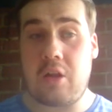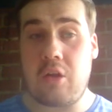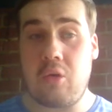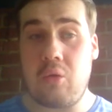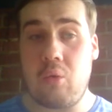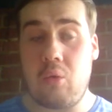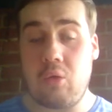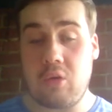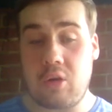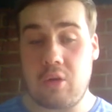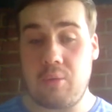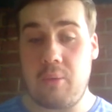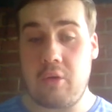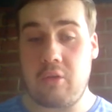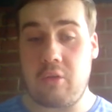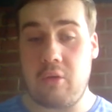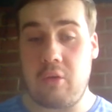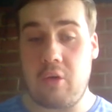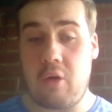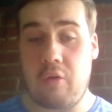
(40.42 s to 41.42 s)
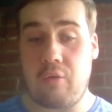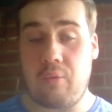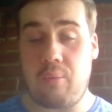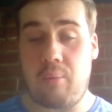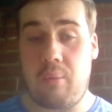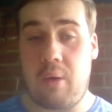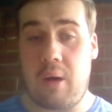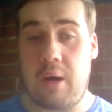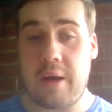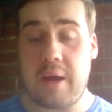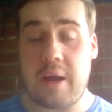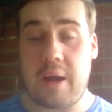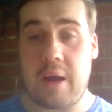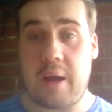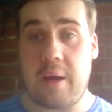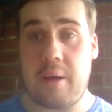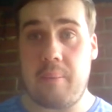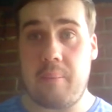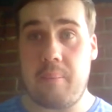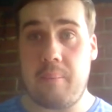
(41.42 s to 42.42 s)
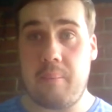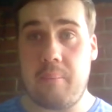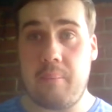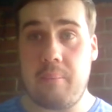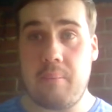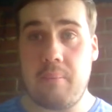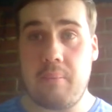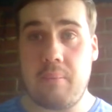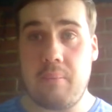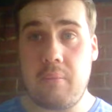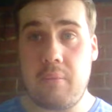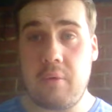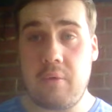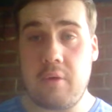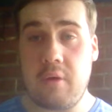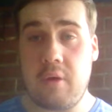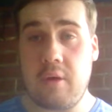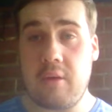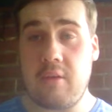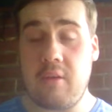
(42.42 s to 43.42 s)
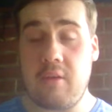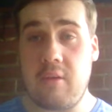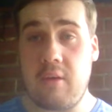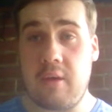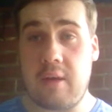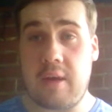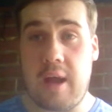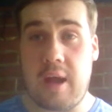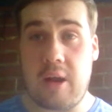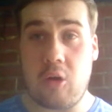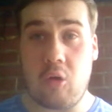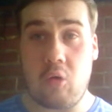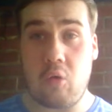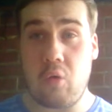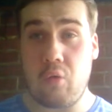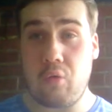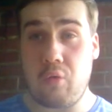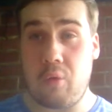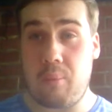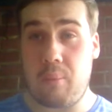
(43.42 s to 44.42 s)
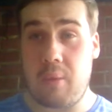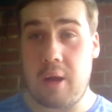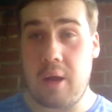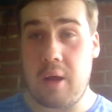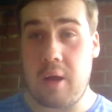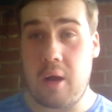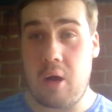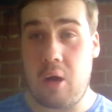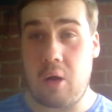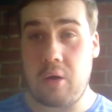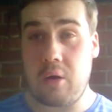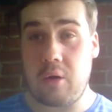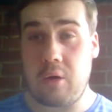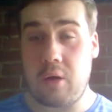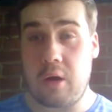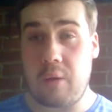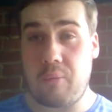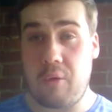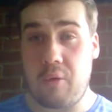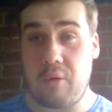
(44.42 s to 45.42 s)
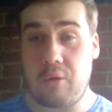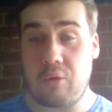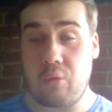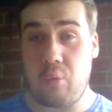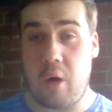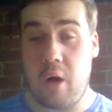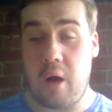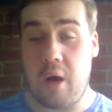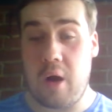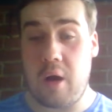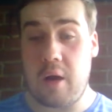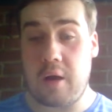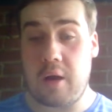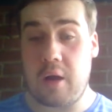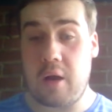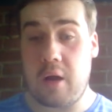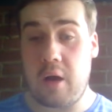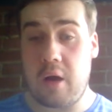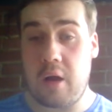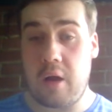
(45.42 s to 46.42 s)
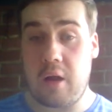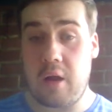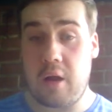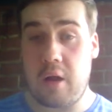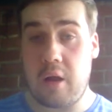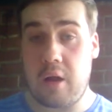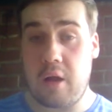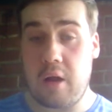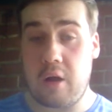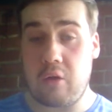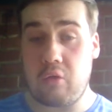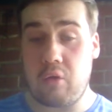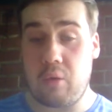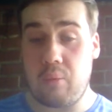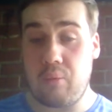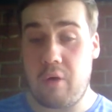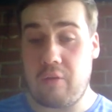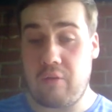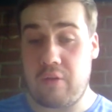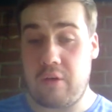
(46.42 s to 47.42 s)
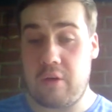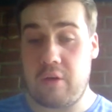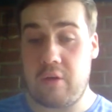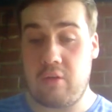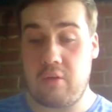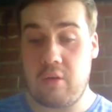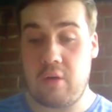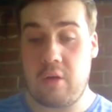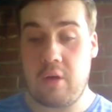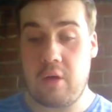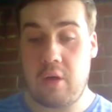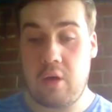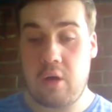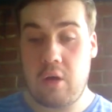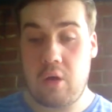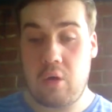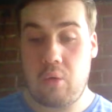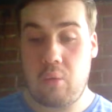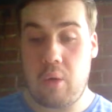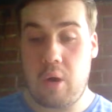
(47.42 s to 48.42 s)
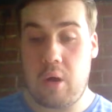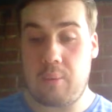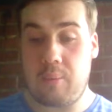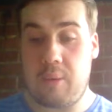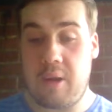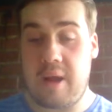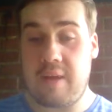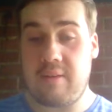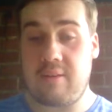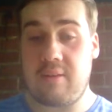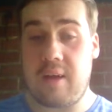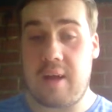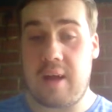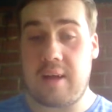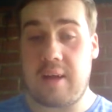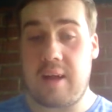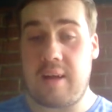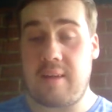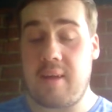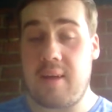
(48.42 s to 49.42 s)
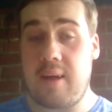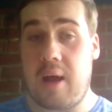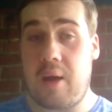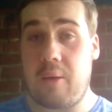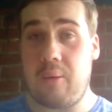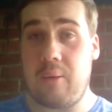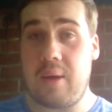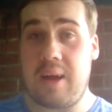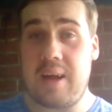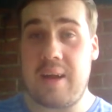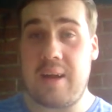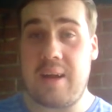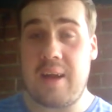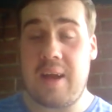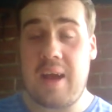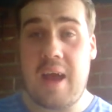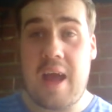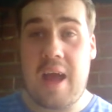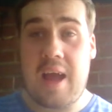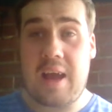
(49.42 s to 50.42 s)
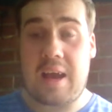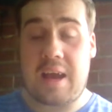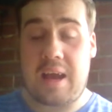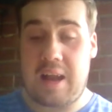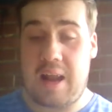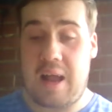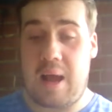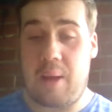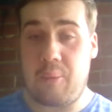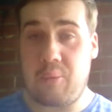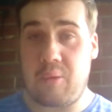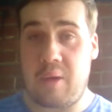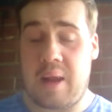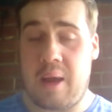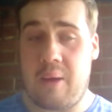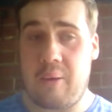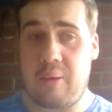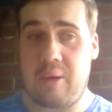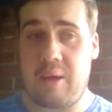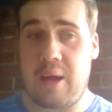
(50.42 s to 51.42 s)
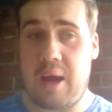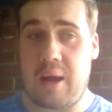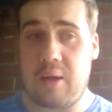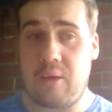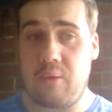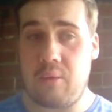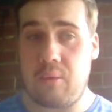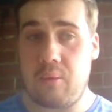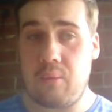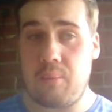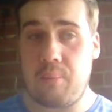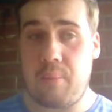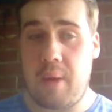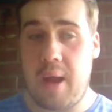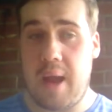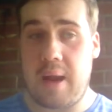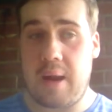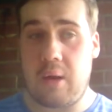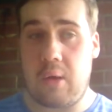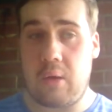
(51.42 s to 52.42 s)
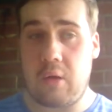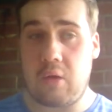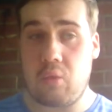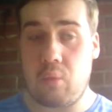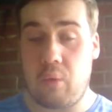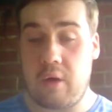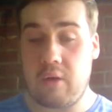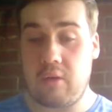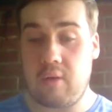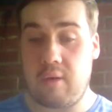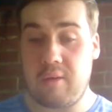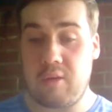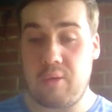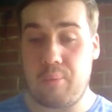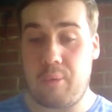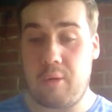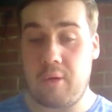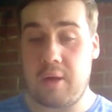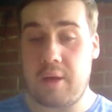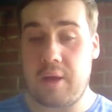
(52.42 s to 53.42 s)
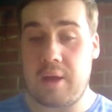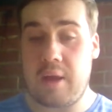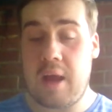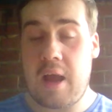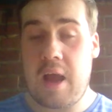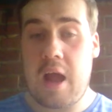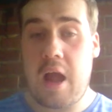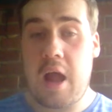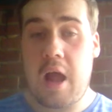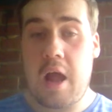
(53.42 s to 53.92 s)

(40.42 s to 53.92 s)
to all the commotion of my younger sister getting a call from my younger brother's work, her twin brother's workplace, and they said how he'd collapsed and how he had pain on his right side of his body.